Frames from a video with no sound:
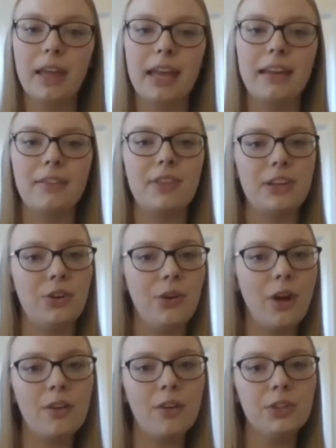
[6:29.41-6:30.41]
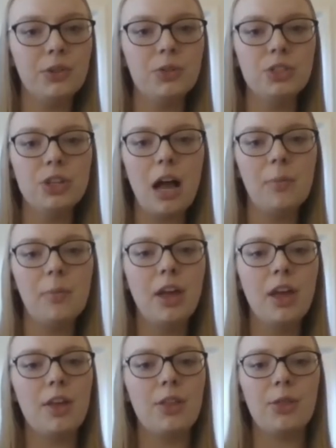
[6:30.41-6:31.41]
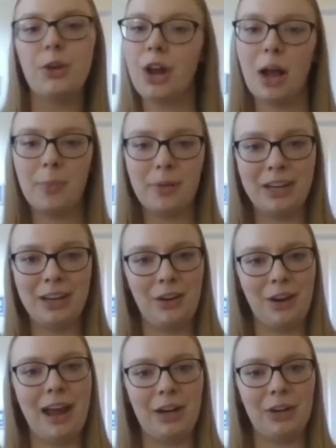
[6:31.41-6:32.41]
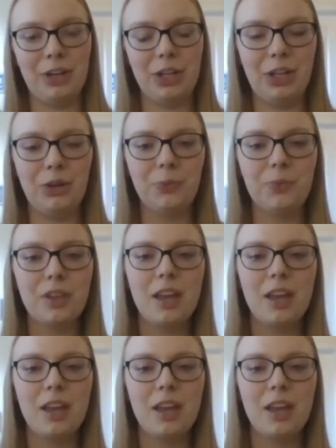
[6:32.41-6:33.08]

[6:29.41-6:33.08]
And if they don't offer you a job, they're not planning on hiring you.